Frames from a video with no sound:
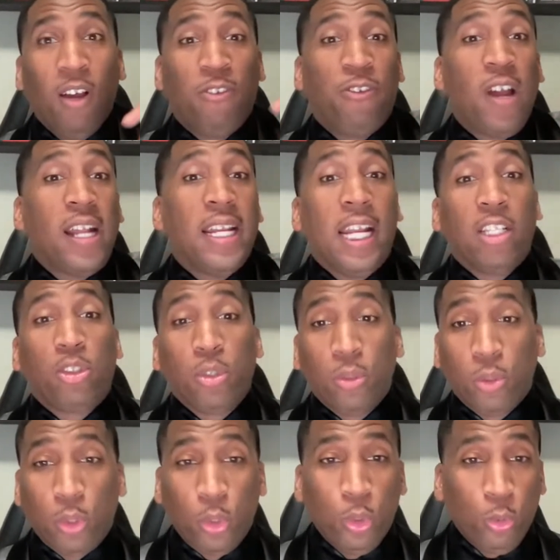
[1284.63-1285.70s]
financial
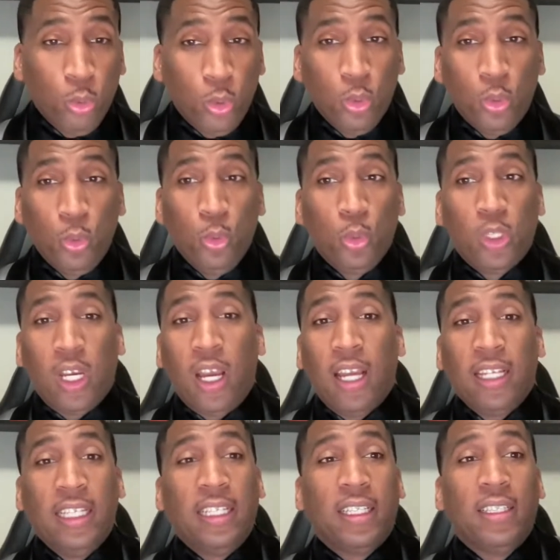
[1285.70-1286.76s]
gurus,
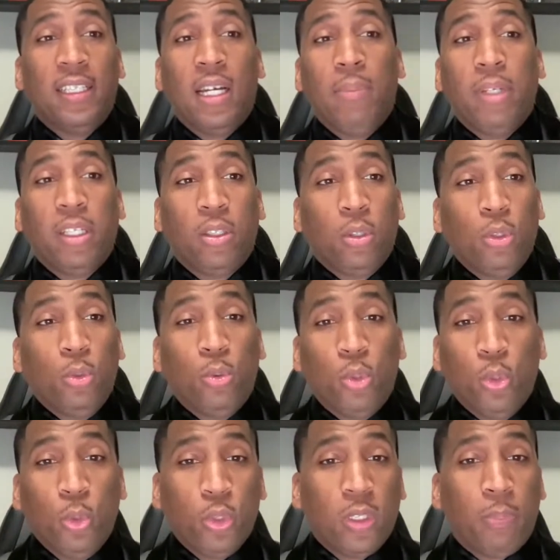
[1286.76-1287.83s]
economic
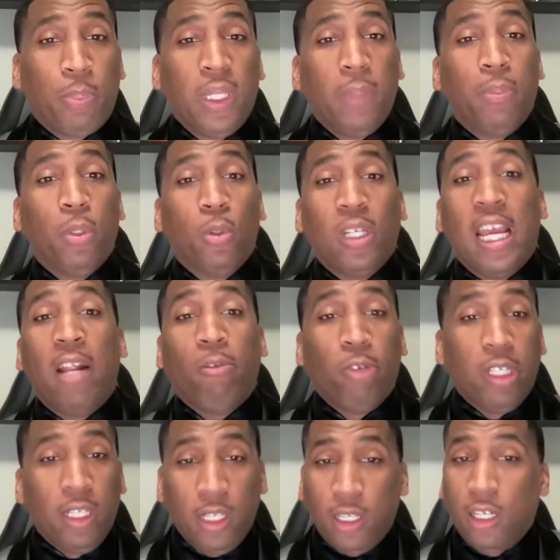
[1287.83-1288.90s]
gurus, or people that
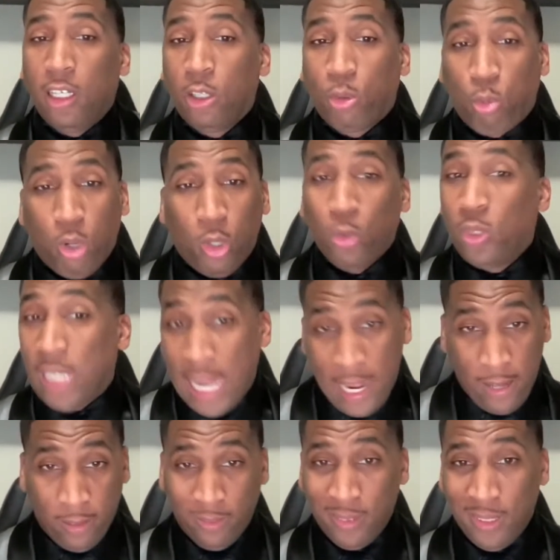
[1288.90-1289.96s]
we love to quote
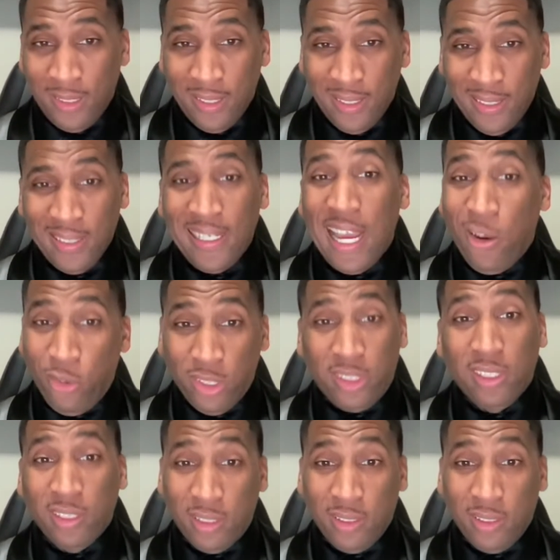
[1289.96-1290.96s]
now, there was